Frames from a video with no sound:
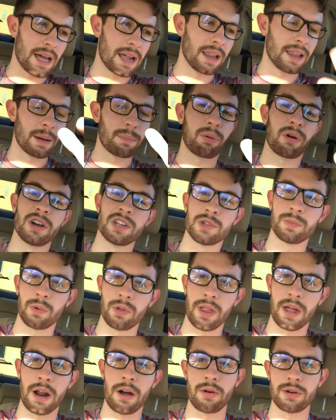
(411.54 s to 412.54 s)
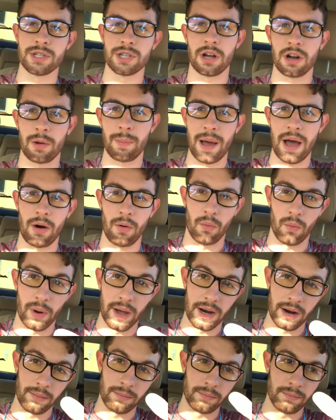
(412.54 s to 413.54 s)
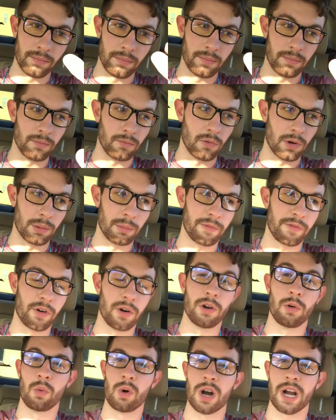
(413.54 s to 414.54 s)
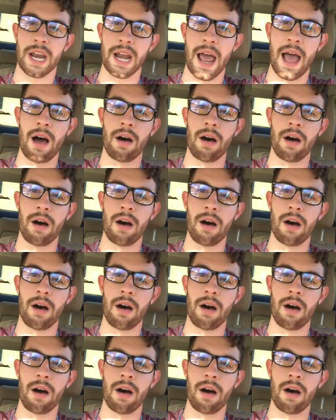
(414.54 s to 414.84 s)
kind of like principle that I always talk about when I'm, when I'm referring to working